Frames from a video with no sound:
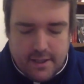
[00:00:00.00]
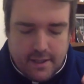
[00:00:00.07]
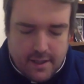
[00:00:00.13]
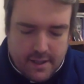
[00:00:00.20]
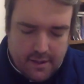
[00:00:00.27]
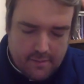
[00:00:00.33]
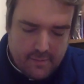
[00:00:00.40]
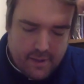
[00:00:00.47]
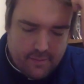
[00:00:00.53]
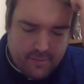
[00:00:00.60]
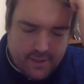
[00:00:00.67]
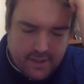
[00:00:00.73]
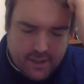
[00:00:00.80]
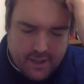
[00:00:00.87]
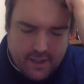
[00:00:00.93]
It may or
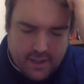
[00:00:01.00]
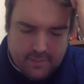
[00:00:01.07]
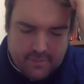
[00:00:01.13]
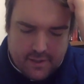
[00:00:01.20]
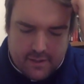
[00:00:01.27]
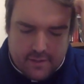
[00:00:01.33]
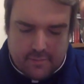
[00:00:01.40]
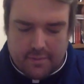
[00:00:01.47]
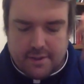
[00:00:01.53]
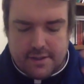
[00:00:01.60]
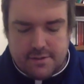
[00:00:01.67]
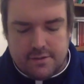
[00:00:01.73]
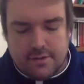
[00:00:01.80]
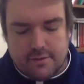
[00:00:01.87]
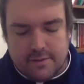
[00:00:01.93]
may not happen in the
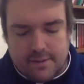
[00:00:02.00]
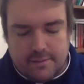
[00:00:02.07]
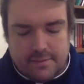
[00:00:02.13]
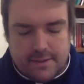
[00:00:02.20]
place you're in,